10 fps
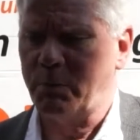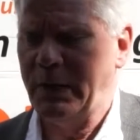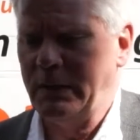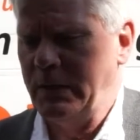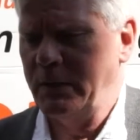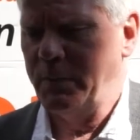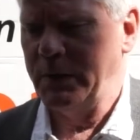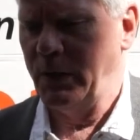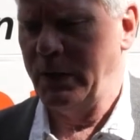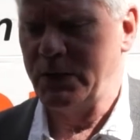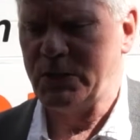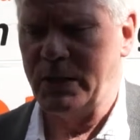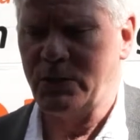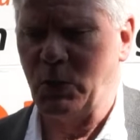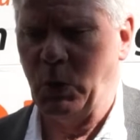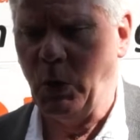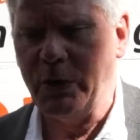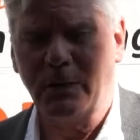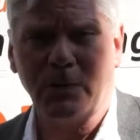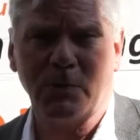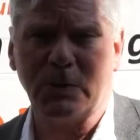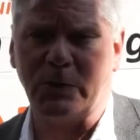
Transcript: by the United States lawyers